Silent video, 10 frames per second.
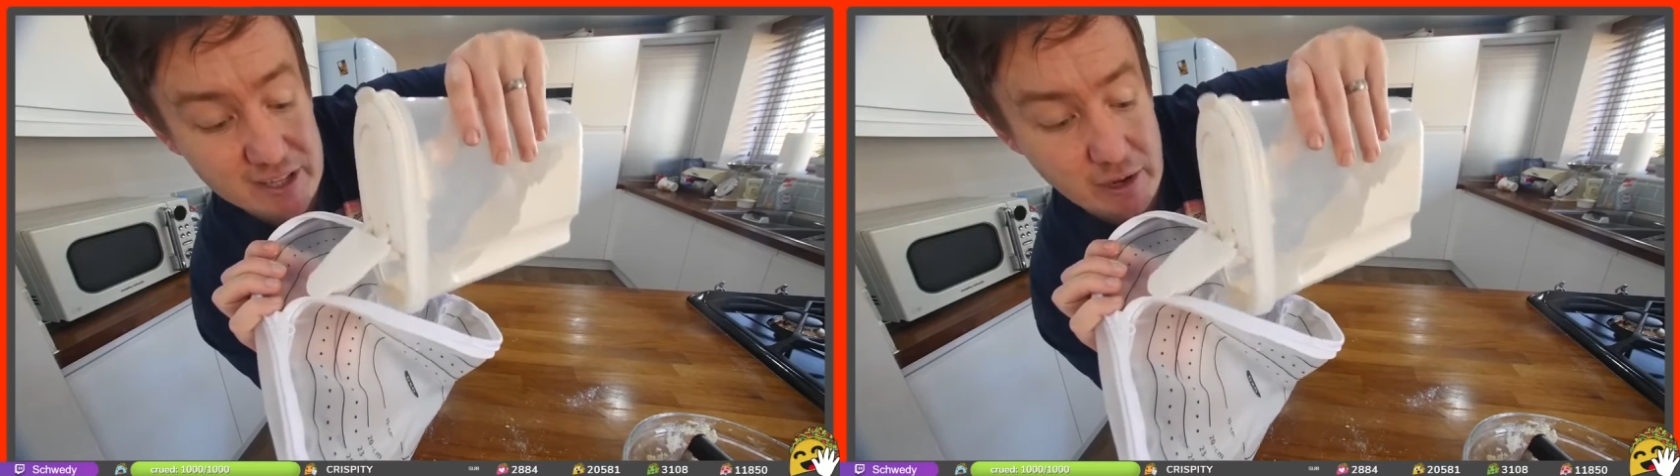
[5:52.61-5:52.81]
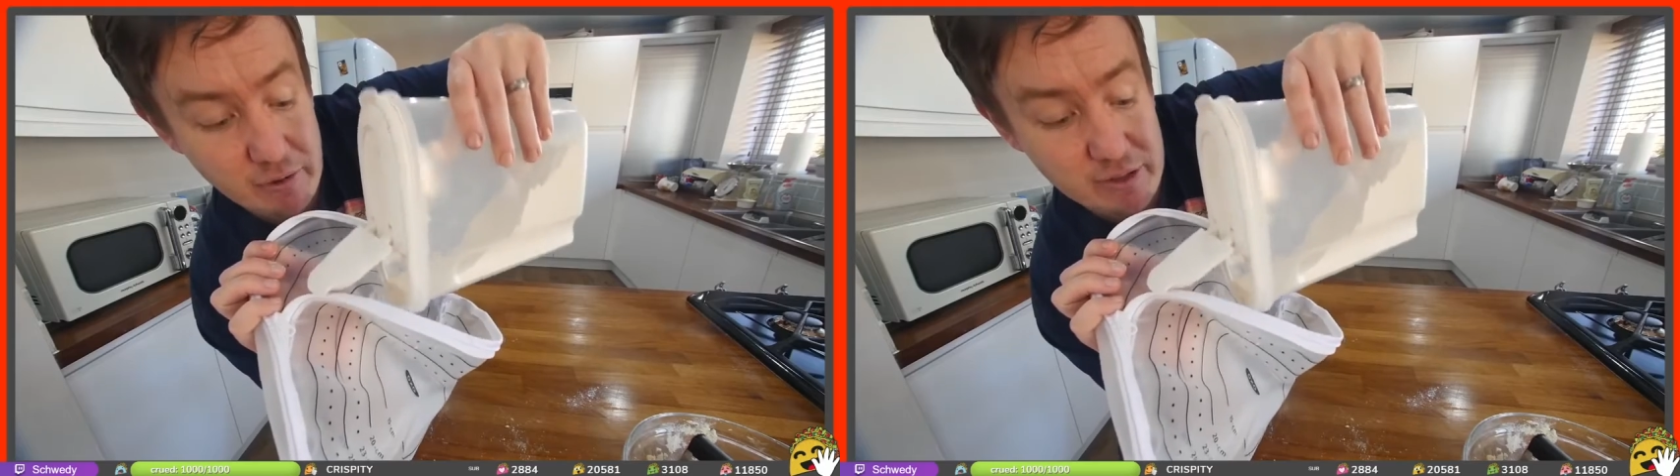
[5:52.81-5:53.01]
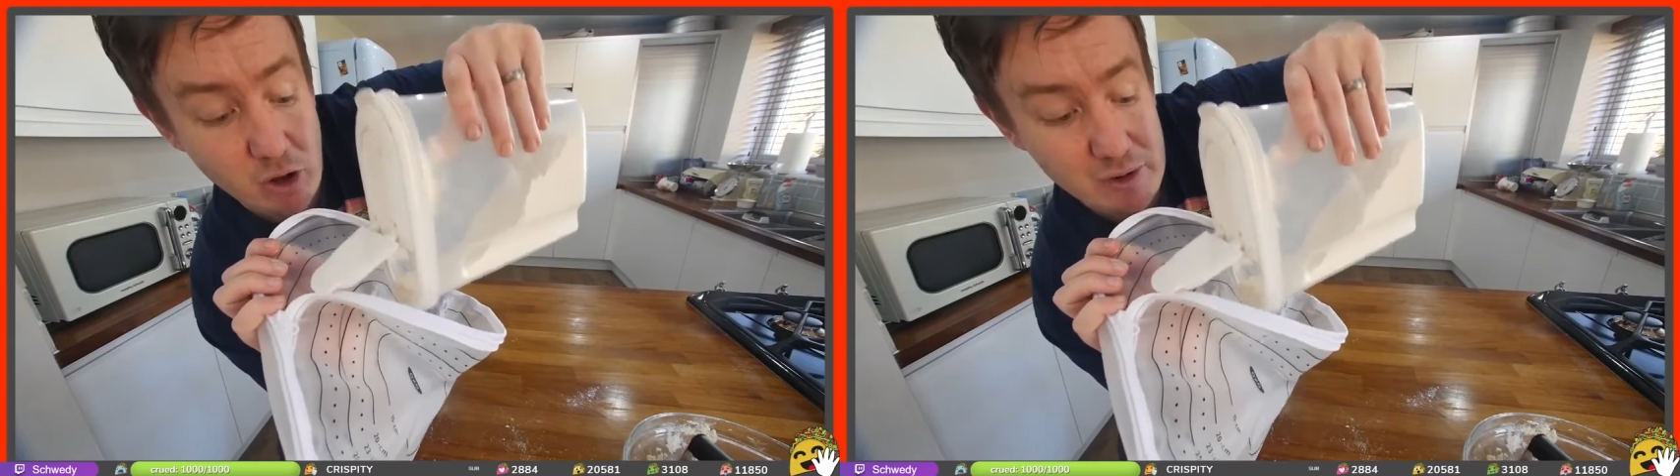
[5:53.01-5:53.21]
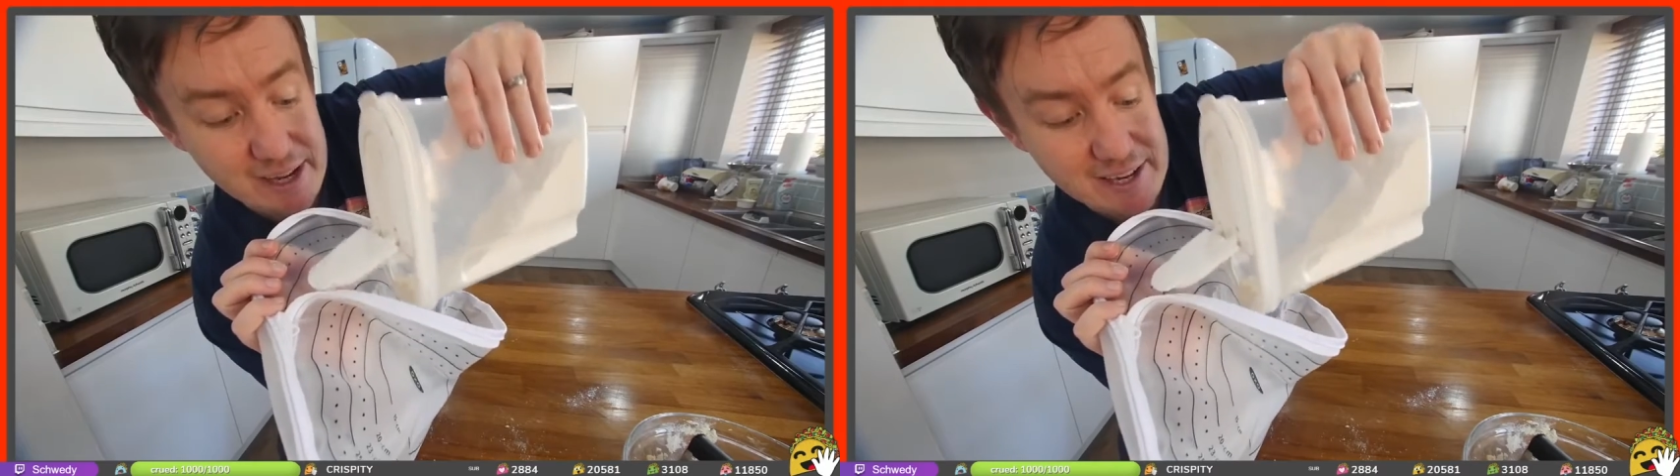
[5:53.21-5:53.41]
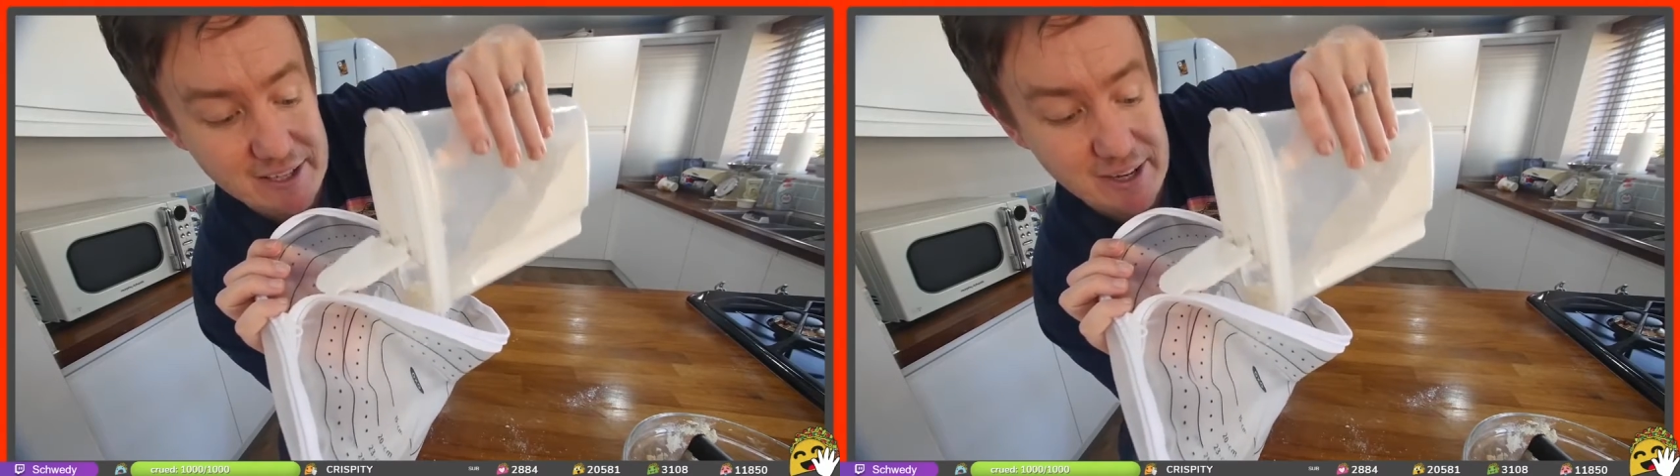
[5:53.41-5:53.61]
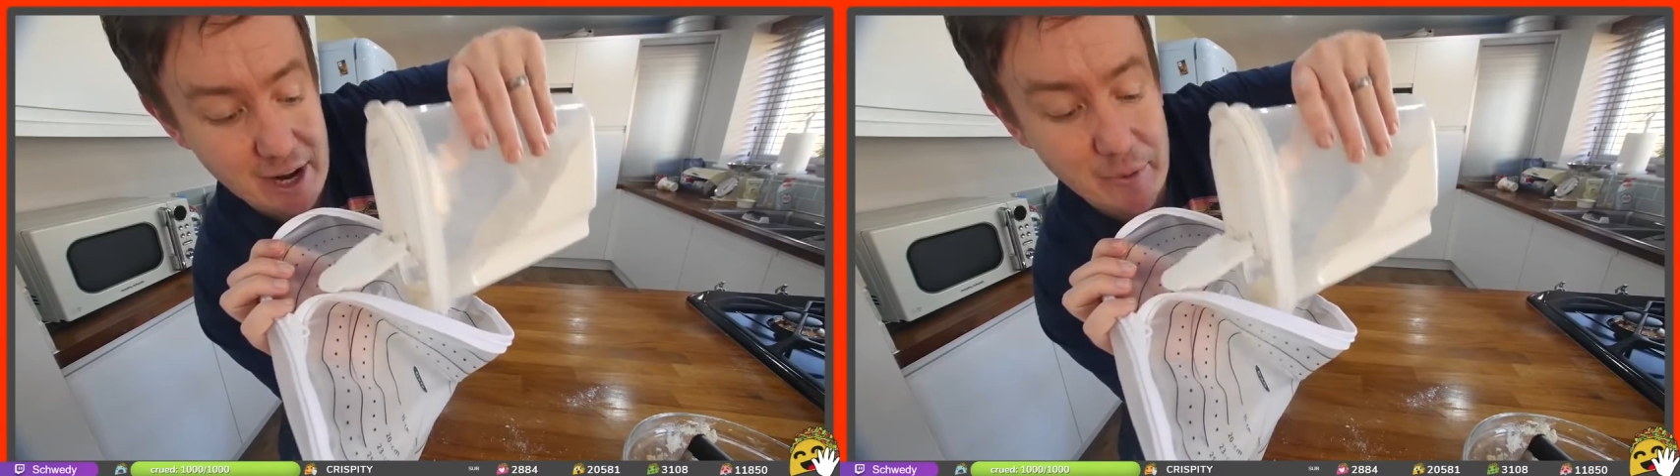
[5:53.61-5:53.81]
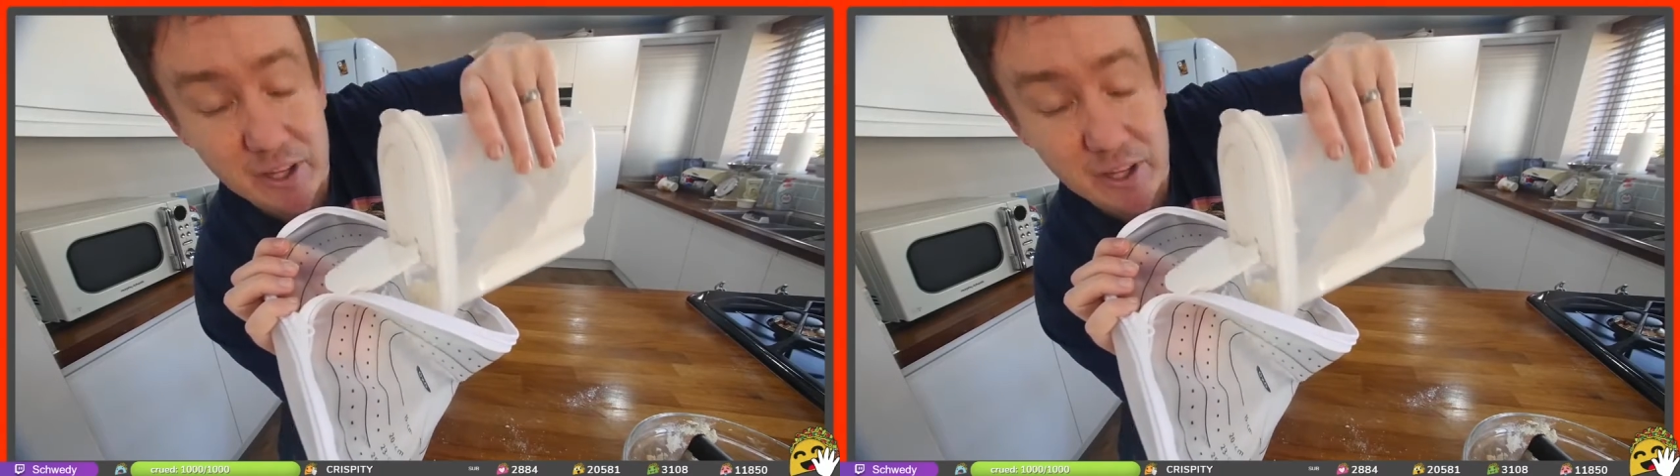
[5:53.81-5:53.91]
this out thoroughly inside out,